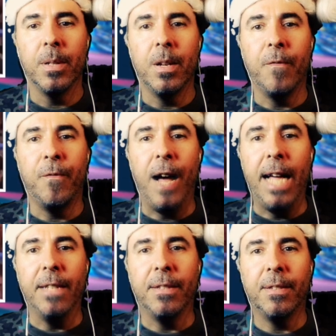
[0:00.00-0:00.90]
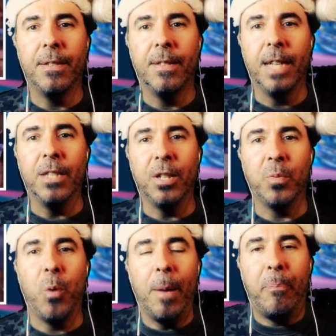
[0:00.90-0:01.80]
Good fights. This is
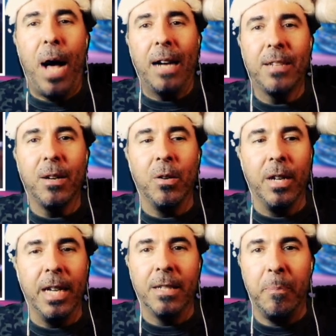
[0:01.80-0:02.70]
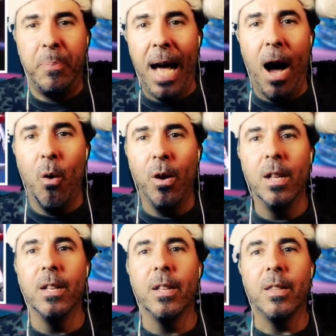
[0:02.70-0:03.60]
what boxing is about.
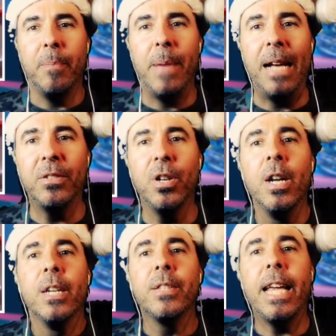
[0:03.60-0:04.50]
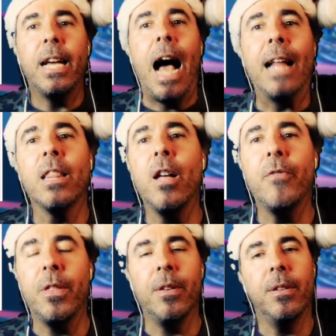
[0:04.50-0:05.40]
The master. See, I love
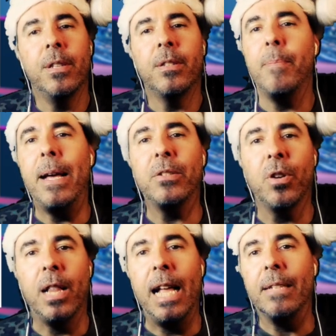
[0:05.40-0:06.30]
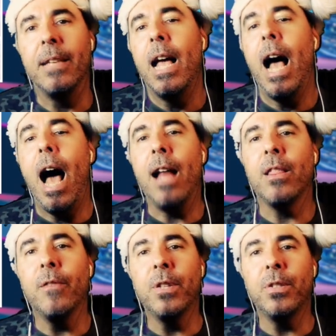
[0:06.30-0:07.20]
it's a master class. I
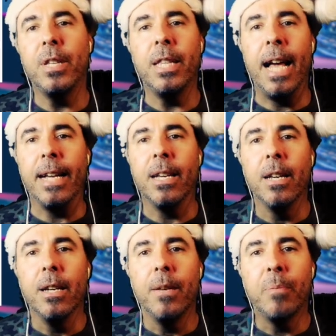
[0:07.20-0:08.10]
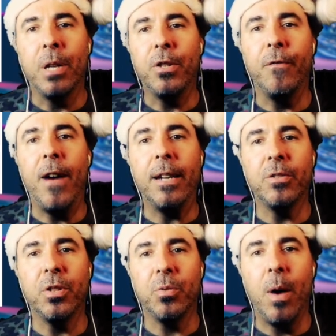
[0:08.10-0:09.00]
love to see like pressure
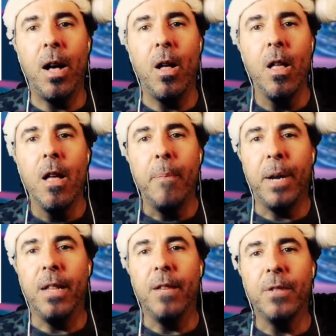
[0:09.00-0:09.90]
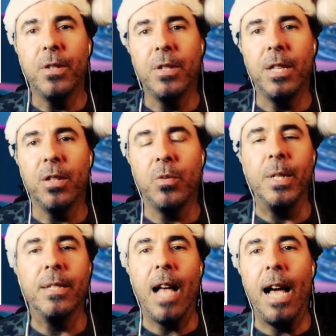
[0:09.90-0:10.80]
fighters as well, but I love to see
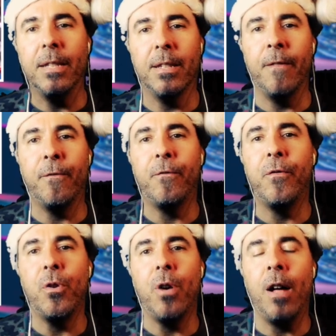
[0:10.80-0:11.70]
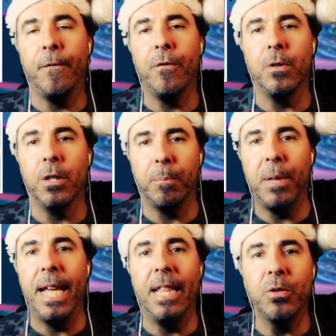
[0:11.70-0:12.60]
sweet sides in full on full
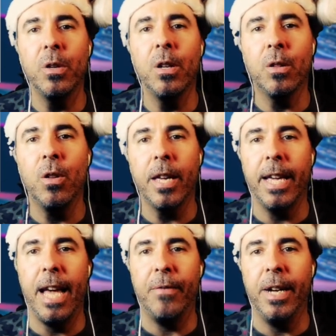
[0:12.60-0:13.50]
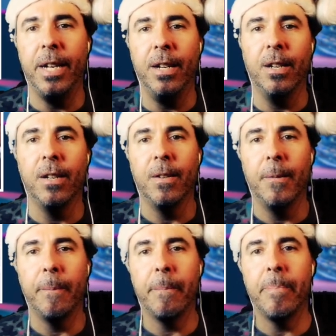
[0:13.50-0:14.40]
display. That's what you're looking at right
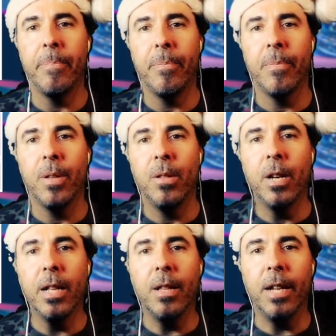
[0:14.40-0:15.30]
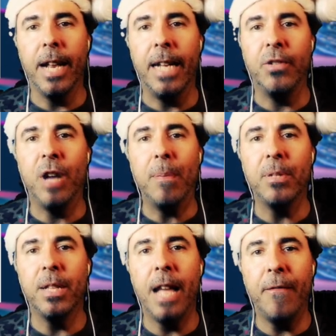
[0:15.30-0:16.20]
here. Look at look at that. He drops
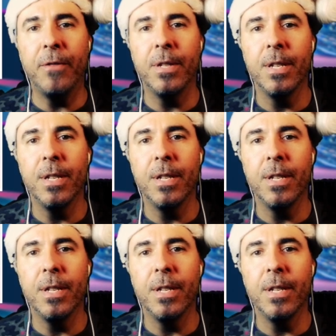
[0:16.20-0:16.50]
the left.